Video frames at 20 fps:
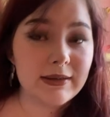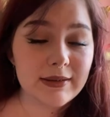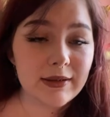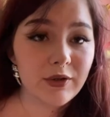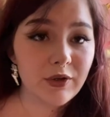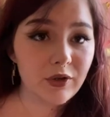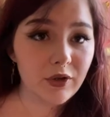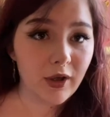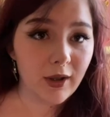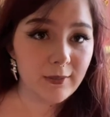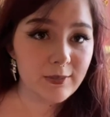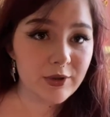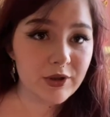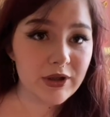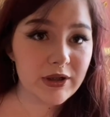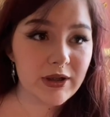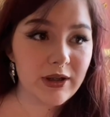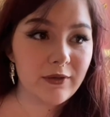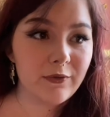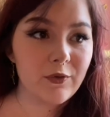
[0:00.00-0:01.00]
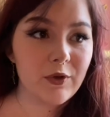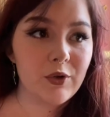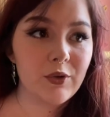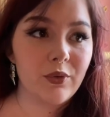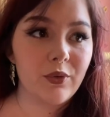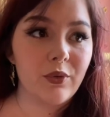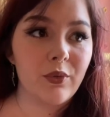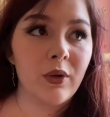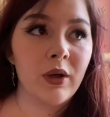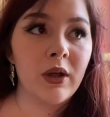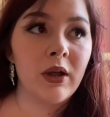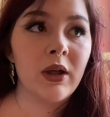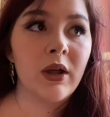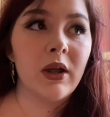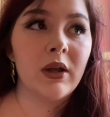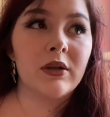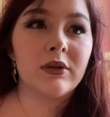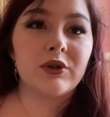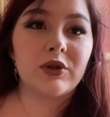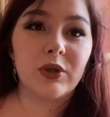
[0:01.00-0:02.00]
a good option if you
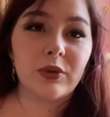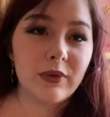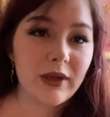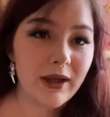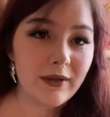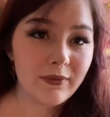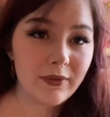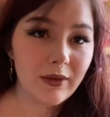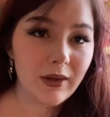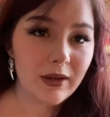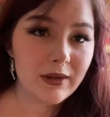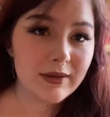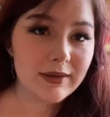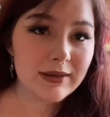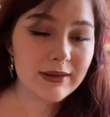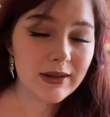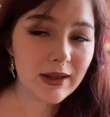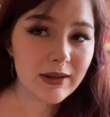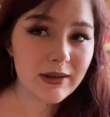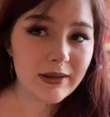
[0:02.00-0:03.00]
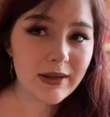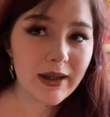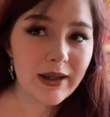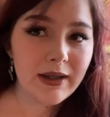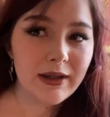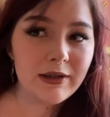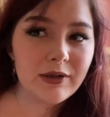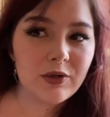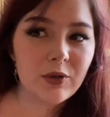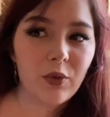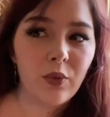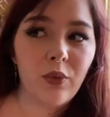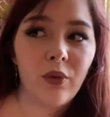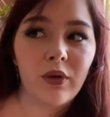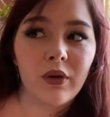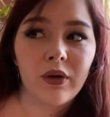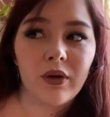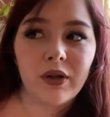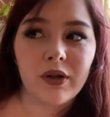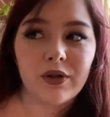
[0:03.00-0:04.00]
don't have a lot of sunlight
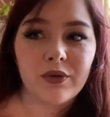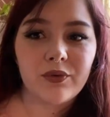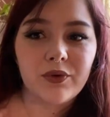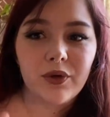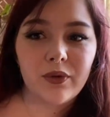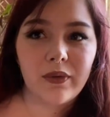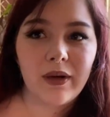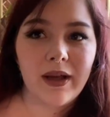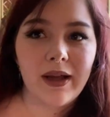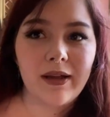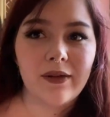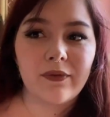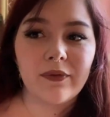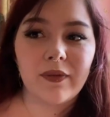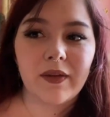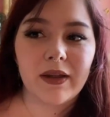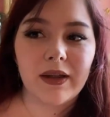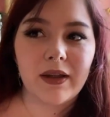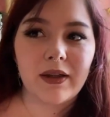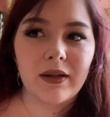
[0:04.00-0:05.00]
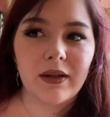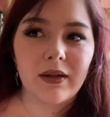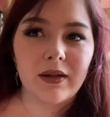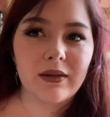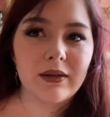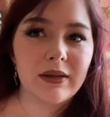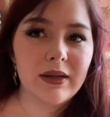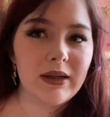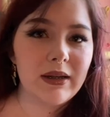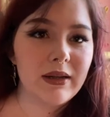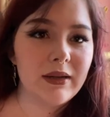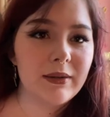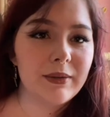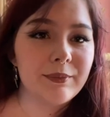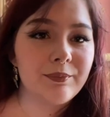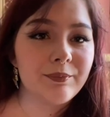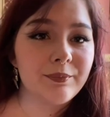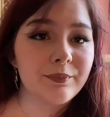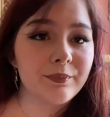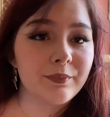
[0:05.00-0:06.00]
or you don't have like a clean
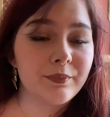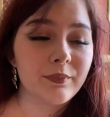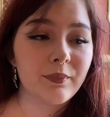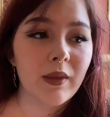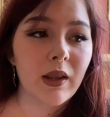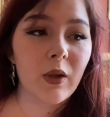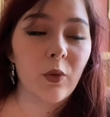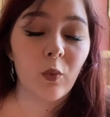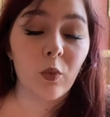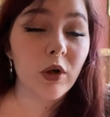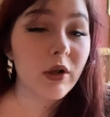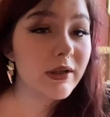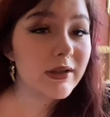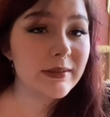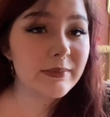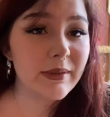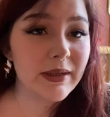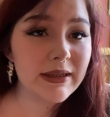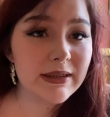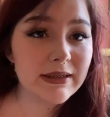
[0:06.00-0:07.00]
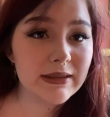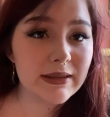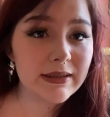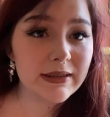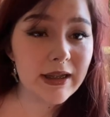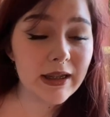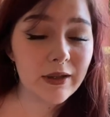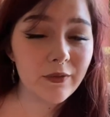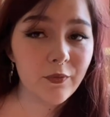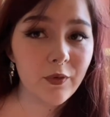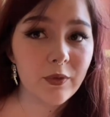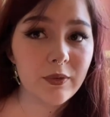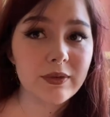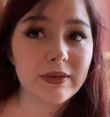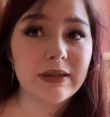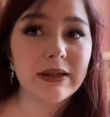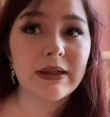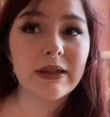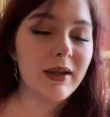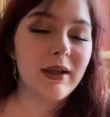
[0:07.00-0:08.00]
workspace to take
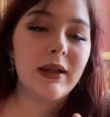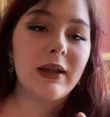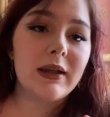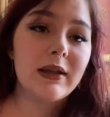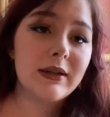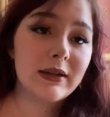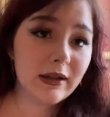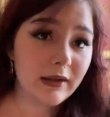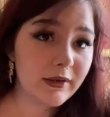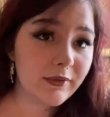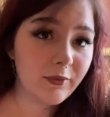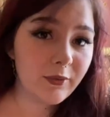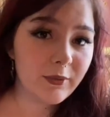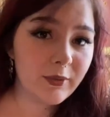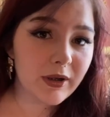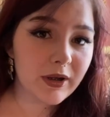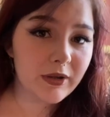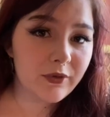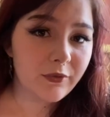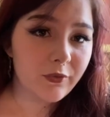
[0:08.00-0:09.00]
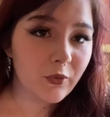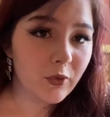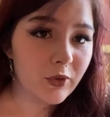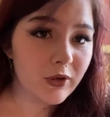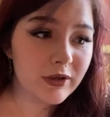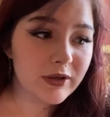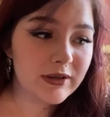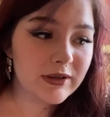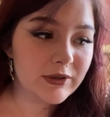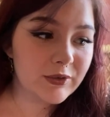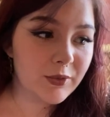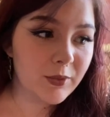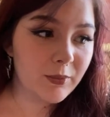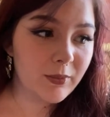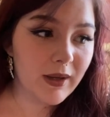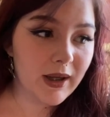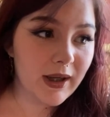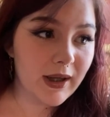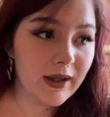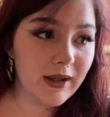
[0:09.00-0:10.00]
photos in. Not everyone can afford to
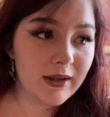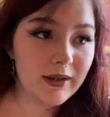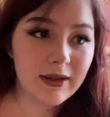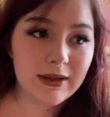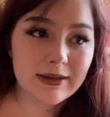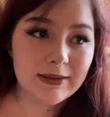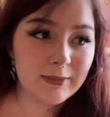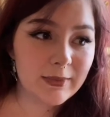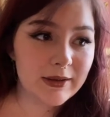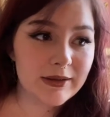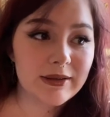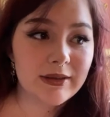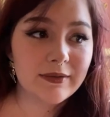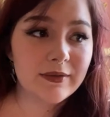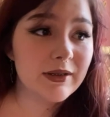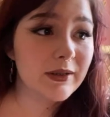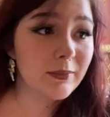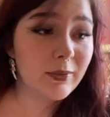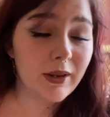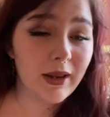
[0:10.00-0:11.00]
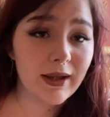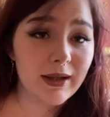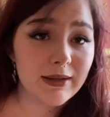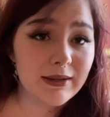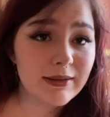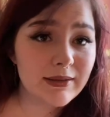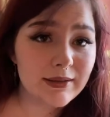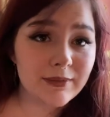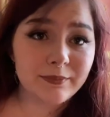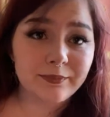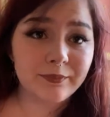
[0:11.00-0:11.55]
buy expensive supplies.